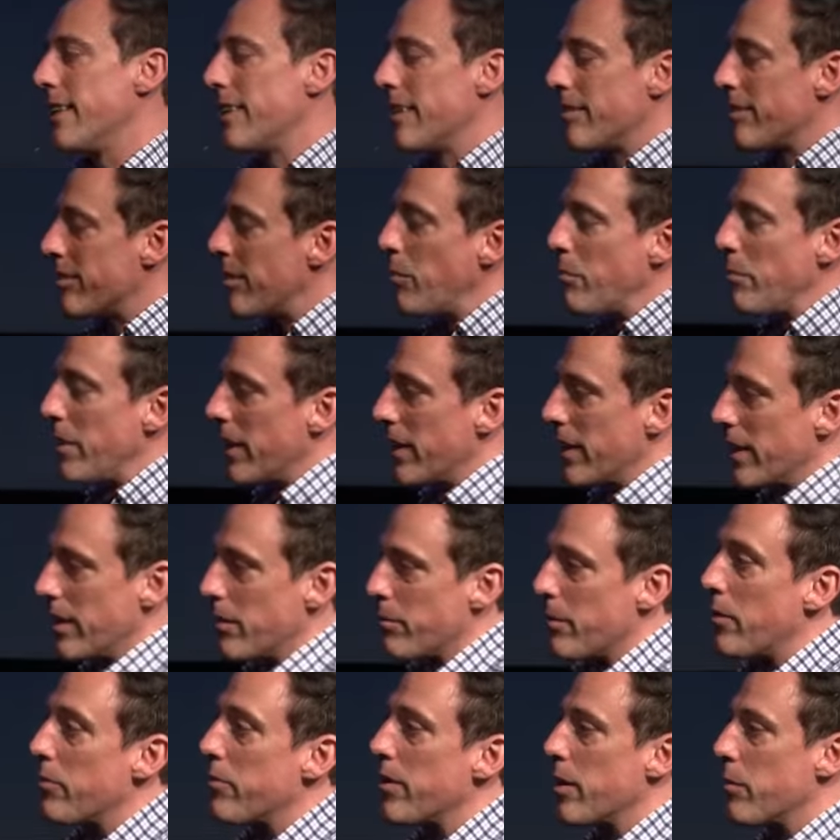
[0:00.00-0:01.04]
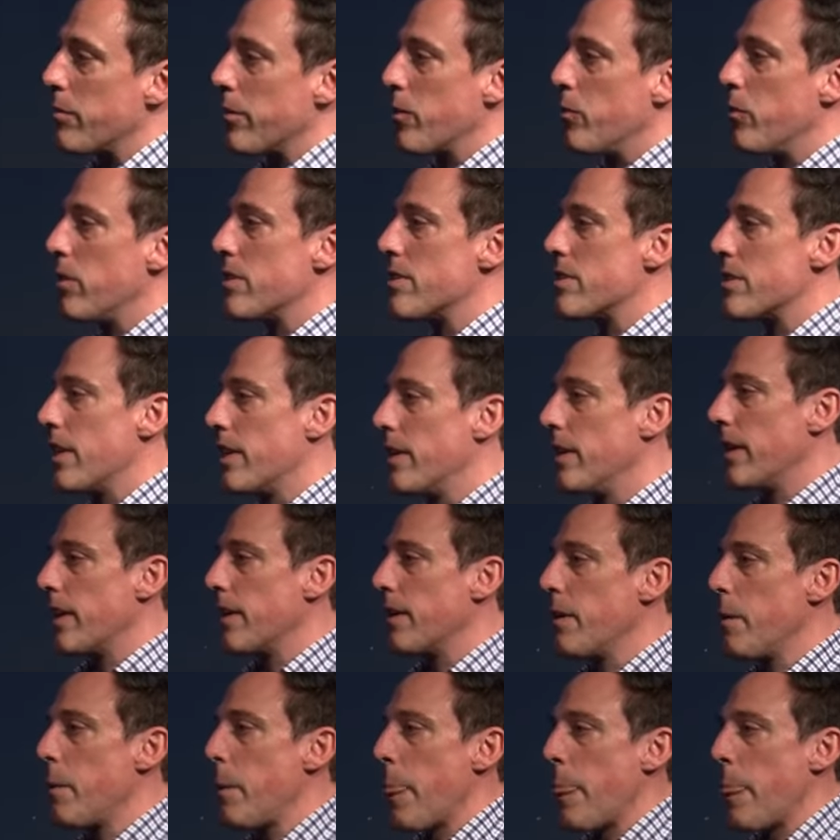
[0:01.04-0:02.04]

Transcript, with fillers: Somebody in my family once said, like,